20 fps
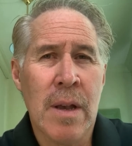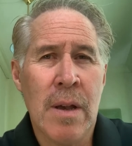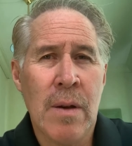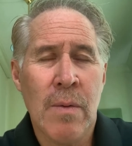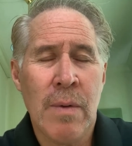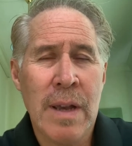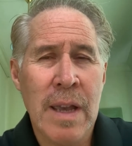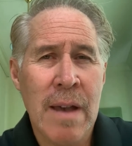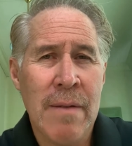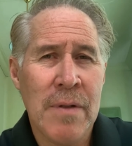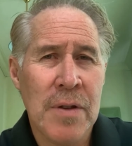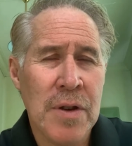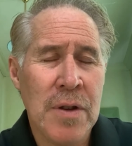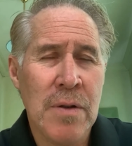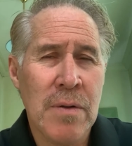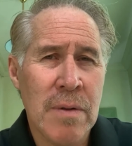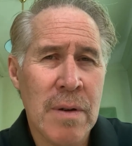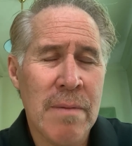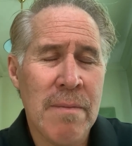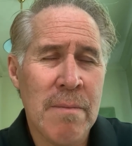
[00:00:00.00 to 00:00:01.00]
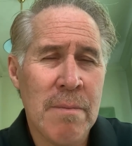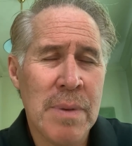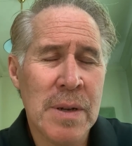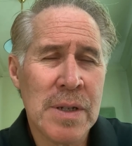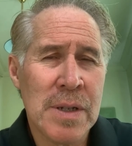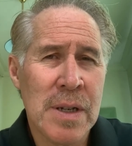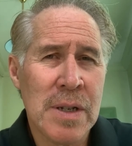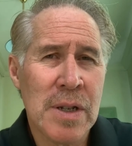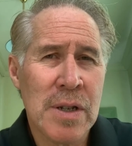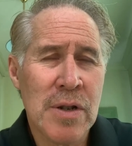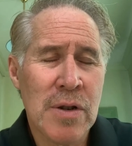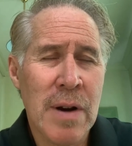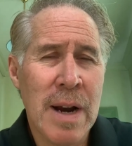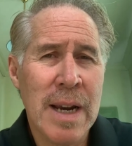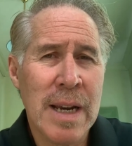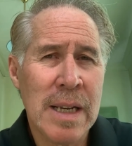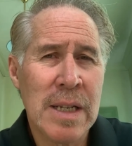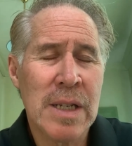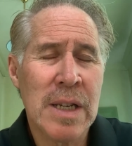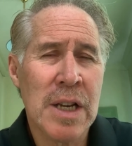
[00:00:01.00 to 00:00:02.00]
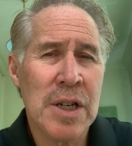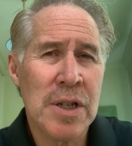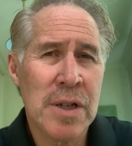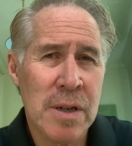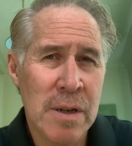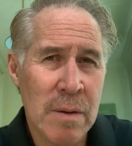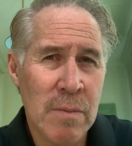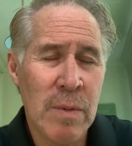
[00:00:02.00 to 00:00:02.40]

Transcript: We have a new and business training session,